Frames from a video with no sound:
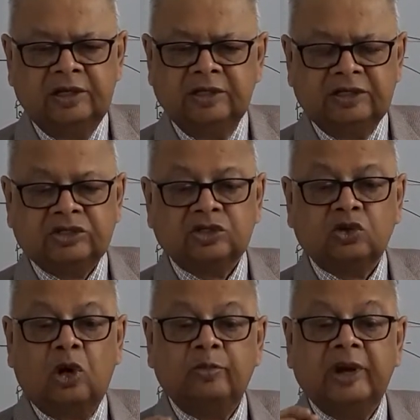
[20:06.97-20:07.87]
This is
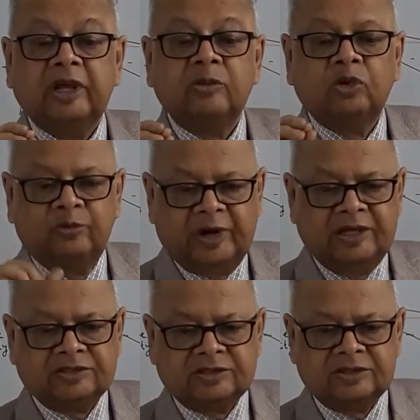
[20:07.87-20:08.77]
called break-even
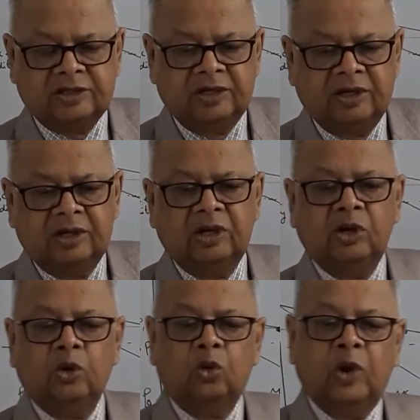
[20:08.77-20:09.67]
price.
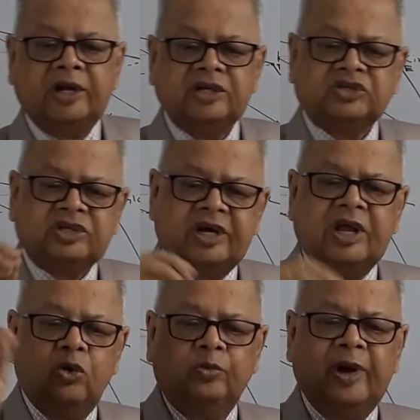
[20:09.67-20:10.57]
What is
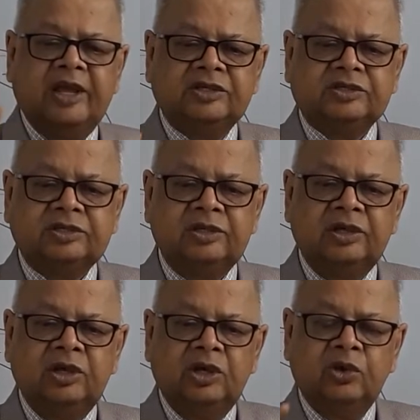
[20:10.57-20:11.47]
shutdown price?
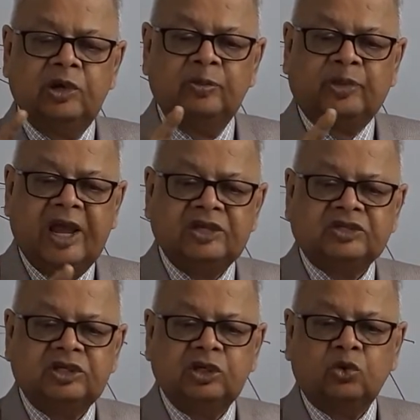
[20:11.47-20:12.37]
When
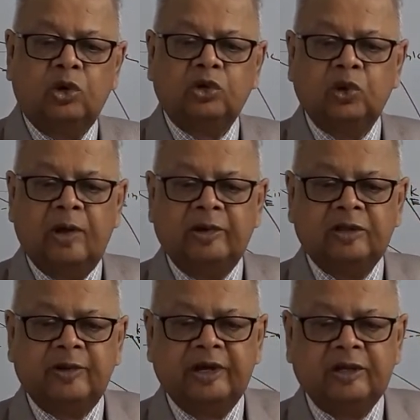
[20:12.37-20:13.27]
price is equal to
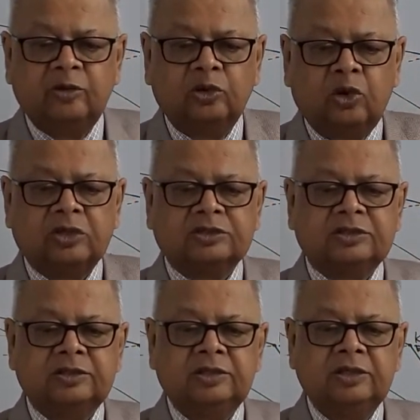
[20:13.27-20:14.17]
average variable cost.